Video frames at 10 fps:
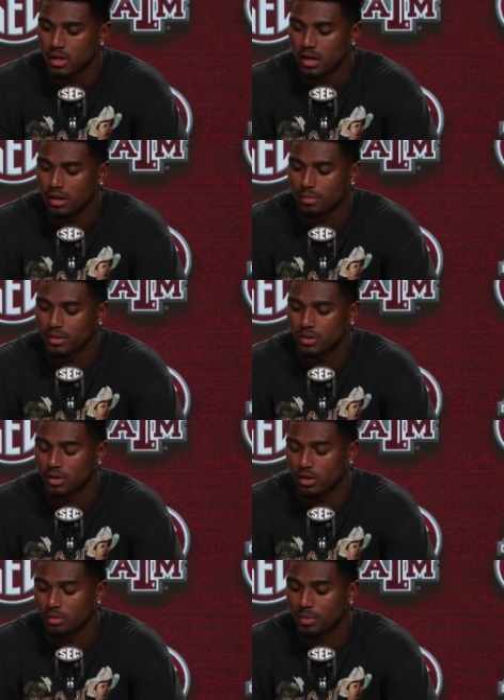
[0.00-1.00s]
I
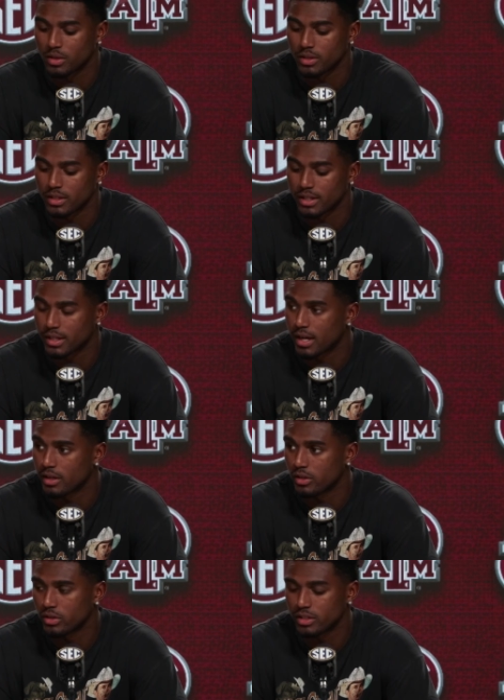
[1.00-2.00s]
thought our ability to get
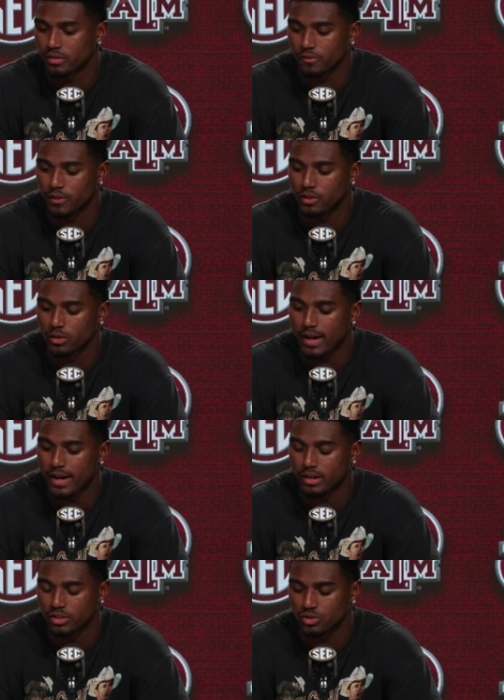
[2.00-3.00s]
downhill, get to the free throw
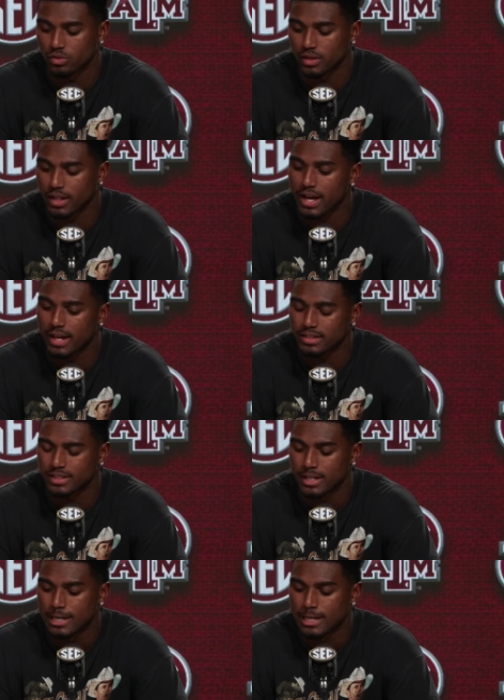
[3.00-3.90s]
line, control the glass